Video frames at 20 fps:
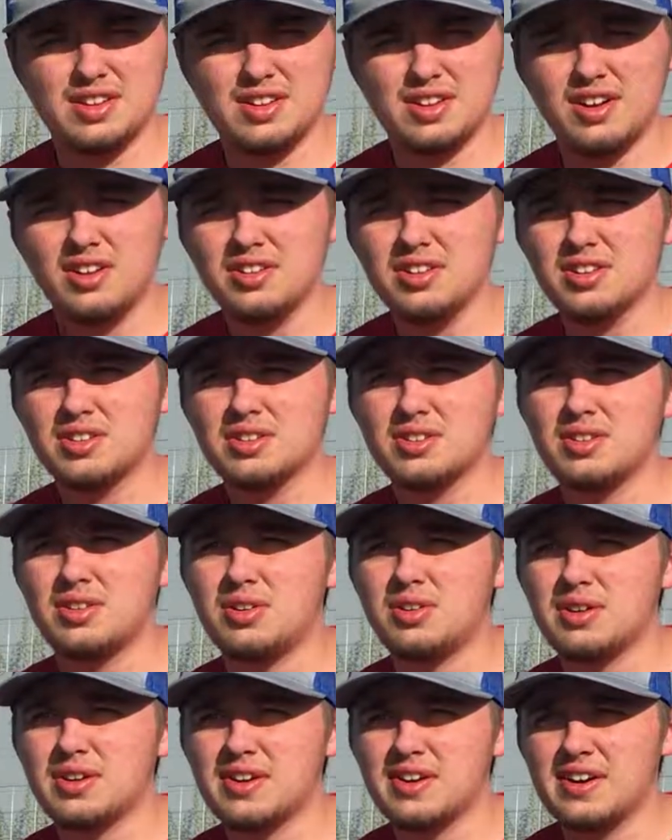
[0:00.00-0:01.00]
all the
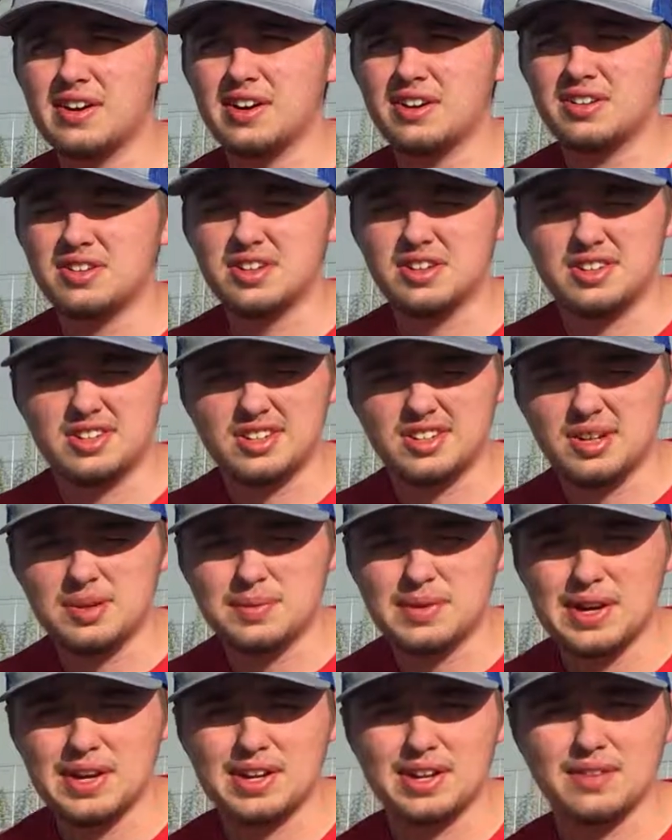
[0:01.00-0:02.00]
toy grade RCs
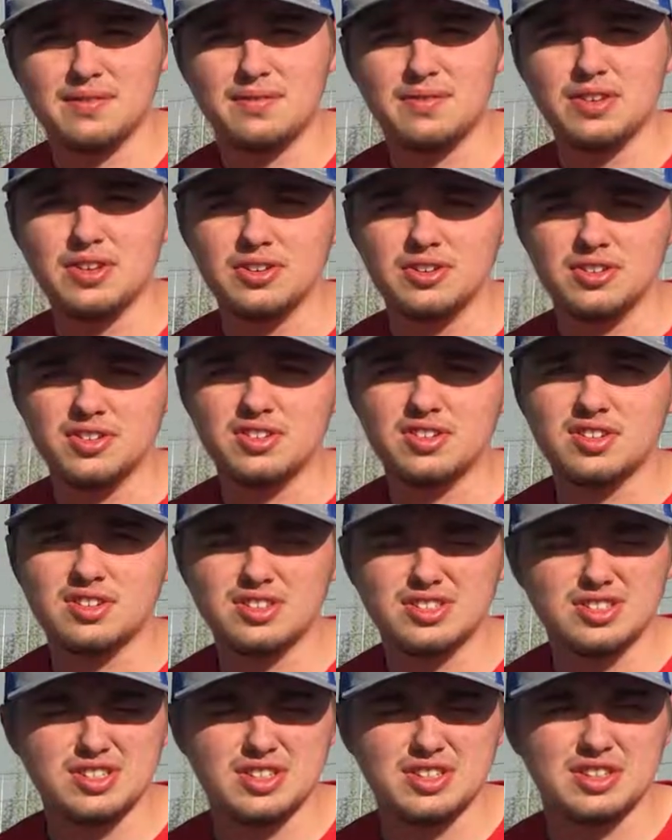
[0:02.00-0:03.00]
seem kind of confused,
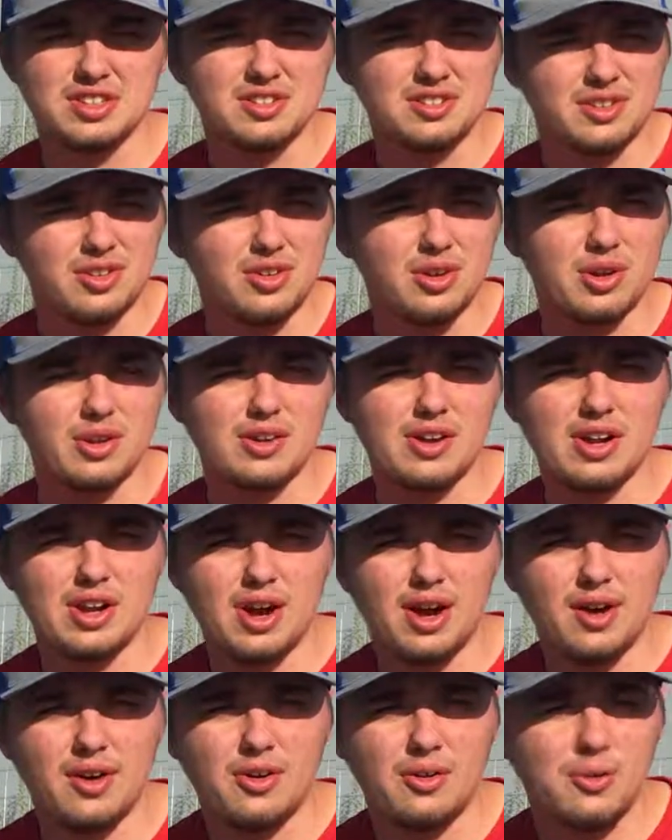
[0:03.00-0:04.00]
just like the toy grade
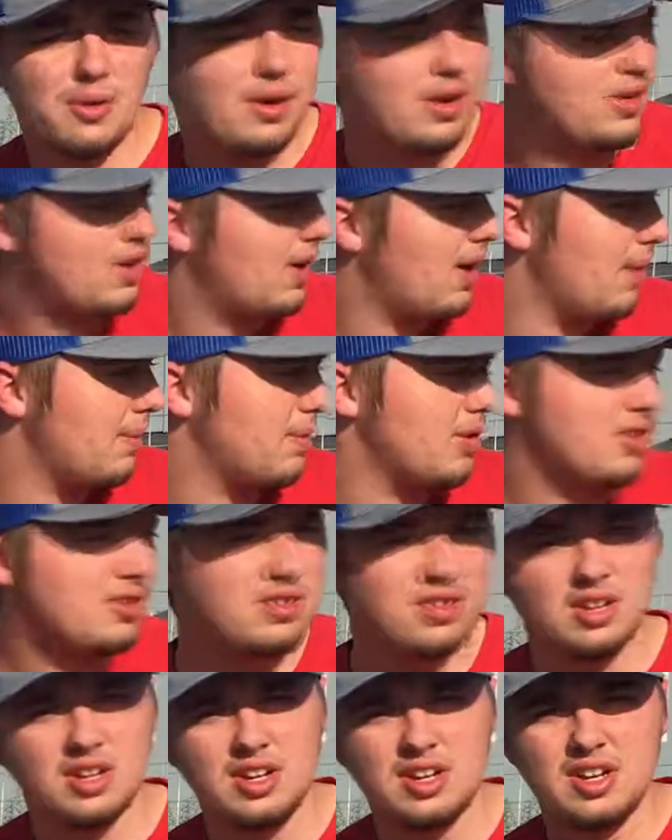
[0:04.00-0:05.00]

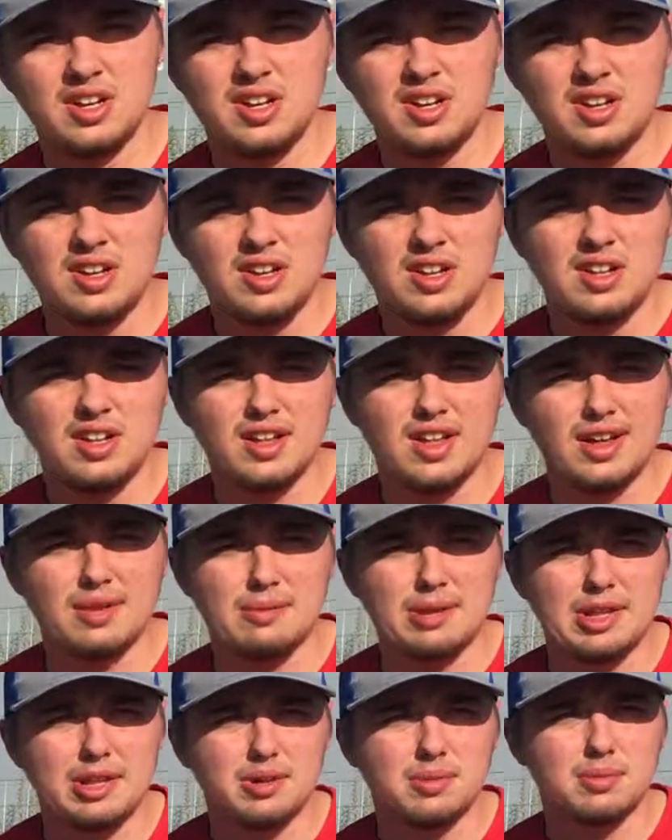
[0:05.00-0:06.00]
quadcopters. Like
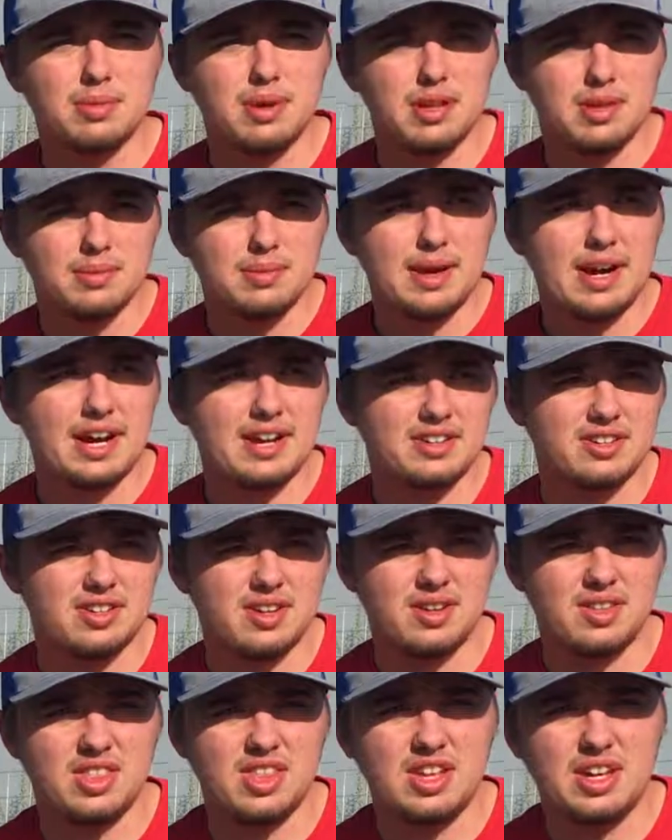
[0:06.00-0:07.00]
my little brother Traxxas,
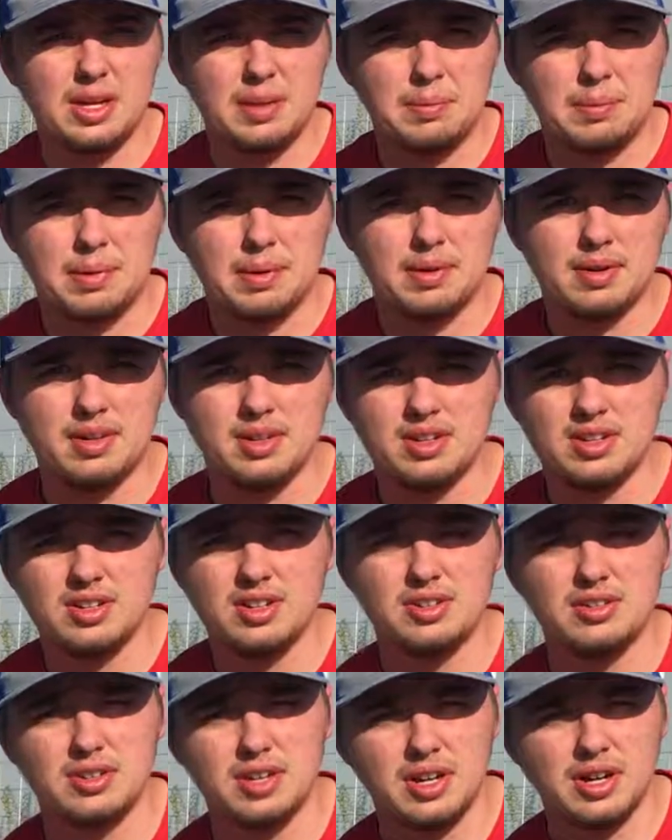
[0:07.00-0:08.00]
I think
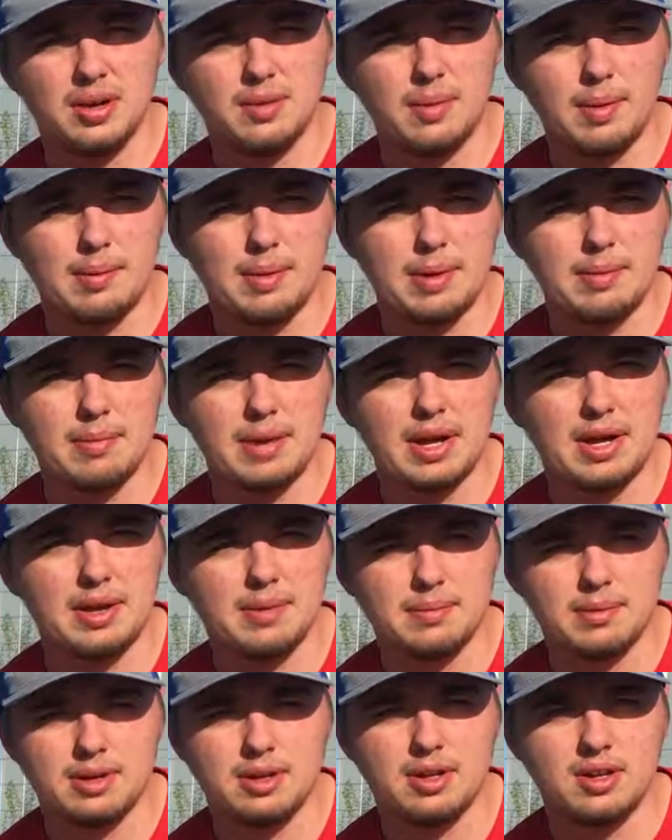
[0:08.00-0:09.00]
don't tell him, I might buy
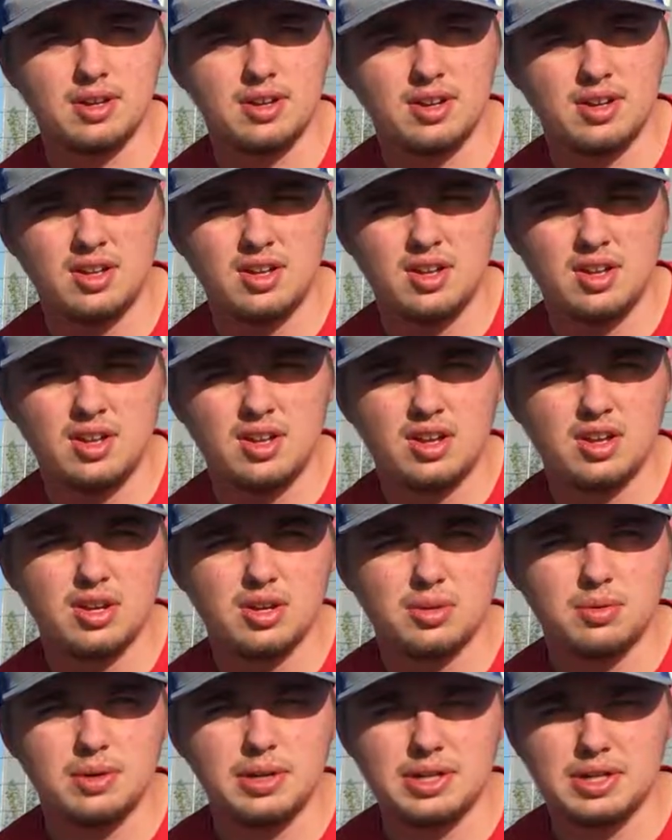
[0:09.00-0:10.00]
him a
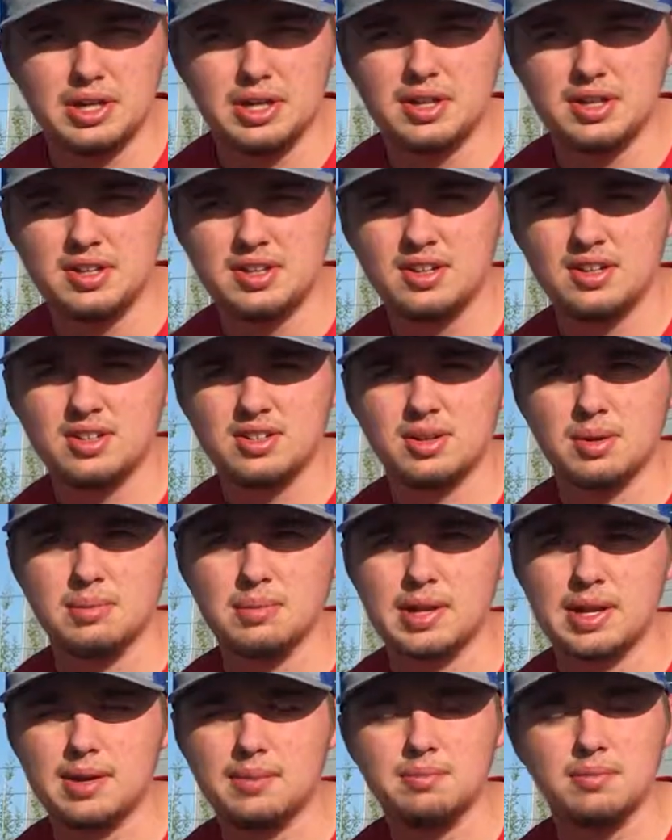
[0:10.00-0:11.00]
good one
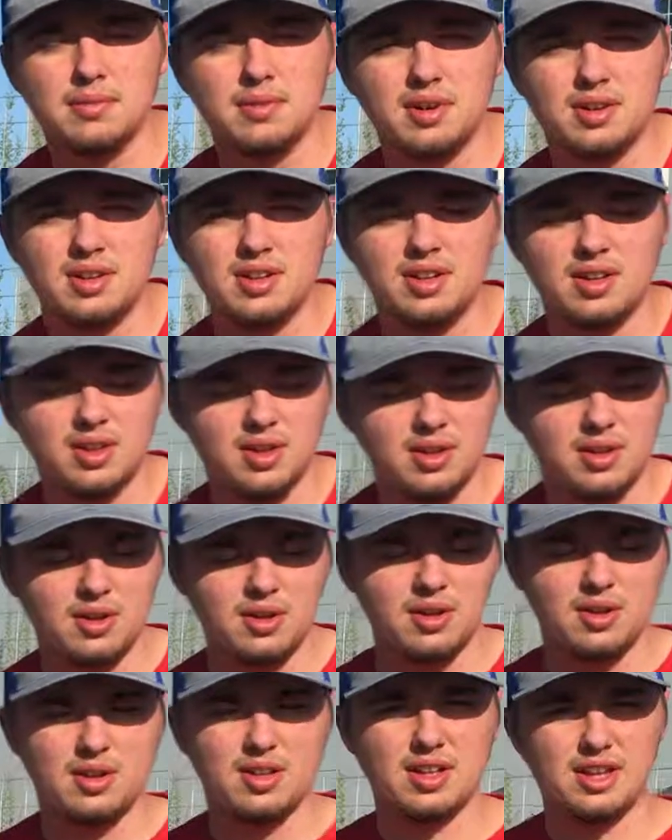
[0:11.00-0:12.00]
sometime.
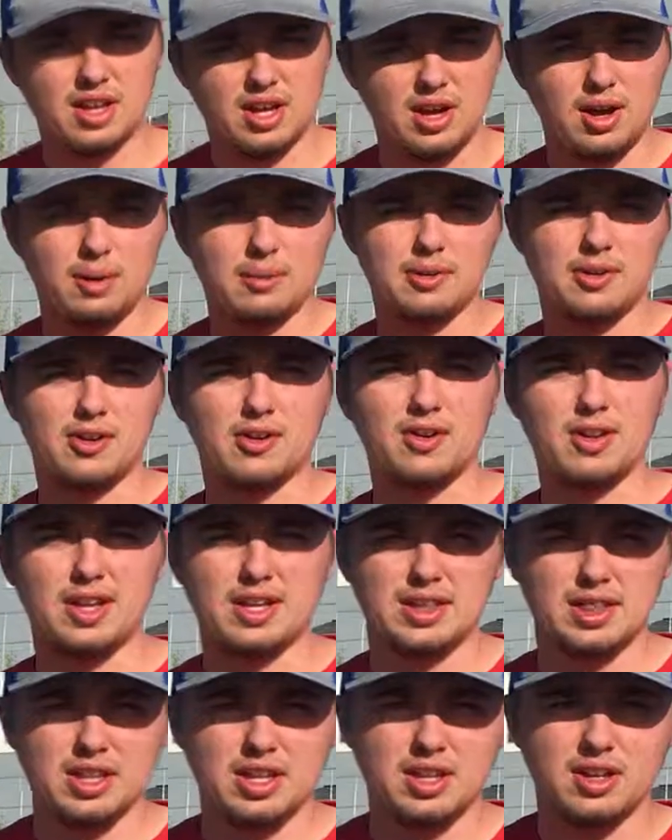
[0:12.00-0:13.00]
Like a hobby grade,
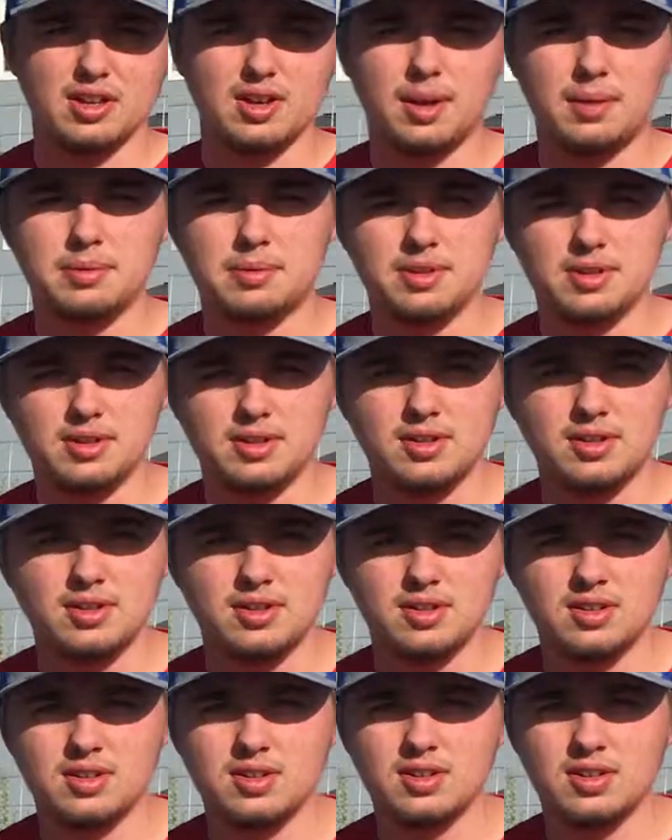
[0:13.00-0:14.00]
like the Hubson
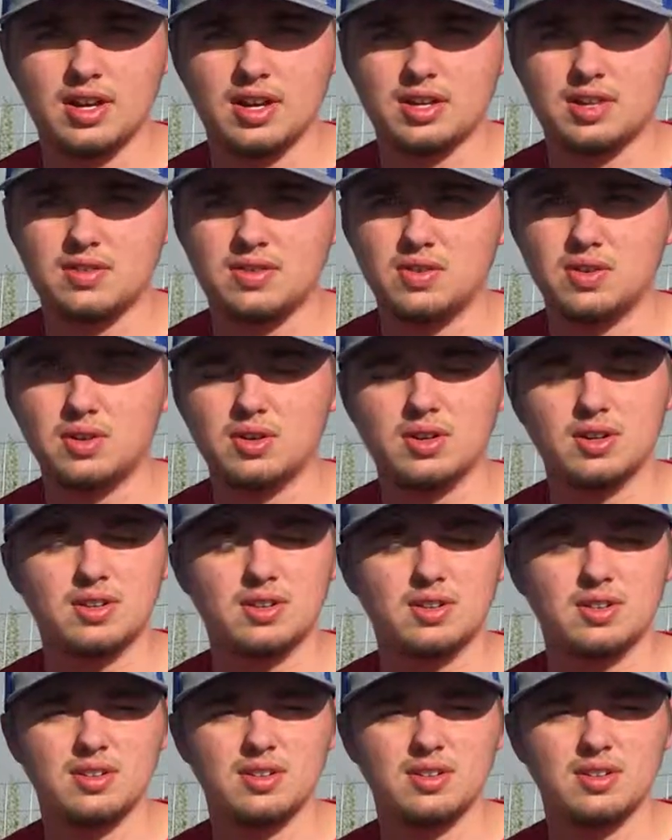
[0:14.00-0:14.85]
X4